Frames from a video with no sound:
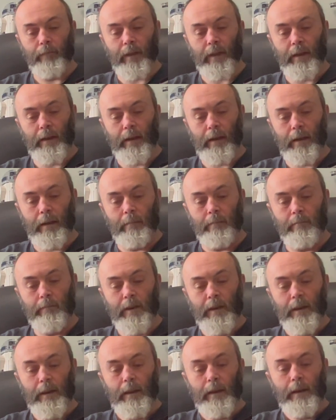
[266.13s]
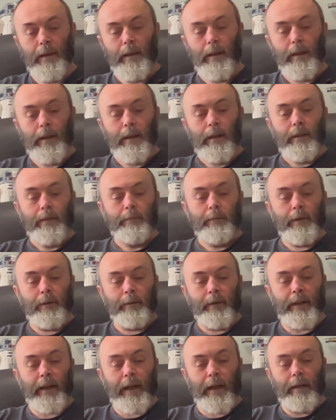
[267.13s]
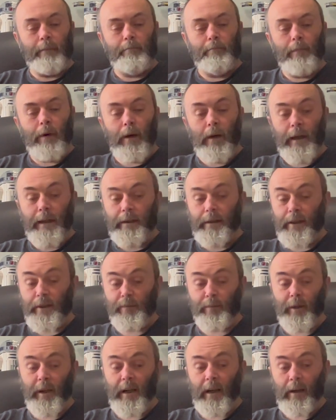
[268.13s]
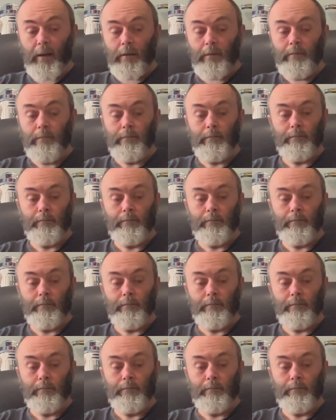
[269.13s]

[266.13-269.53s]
Now with that in mind as well,